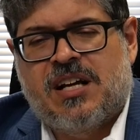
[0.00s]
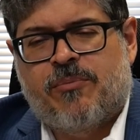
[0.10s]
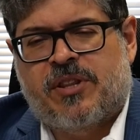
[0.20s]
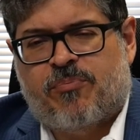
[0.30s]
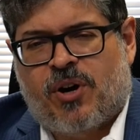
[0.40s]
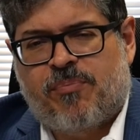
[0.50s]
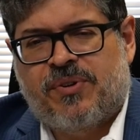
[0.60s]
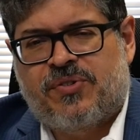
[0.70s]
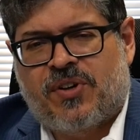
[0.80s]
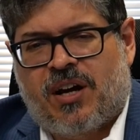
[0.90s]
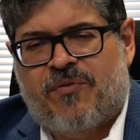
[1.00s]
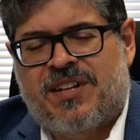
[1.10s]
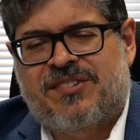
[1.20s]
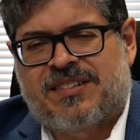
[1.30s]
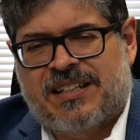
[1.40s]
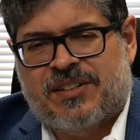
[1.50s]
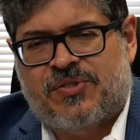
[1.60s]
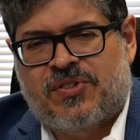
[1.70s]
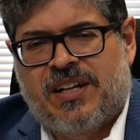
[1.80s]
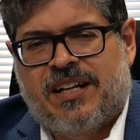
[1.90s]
but the purpose of this list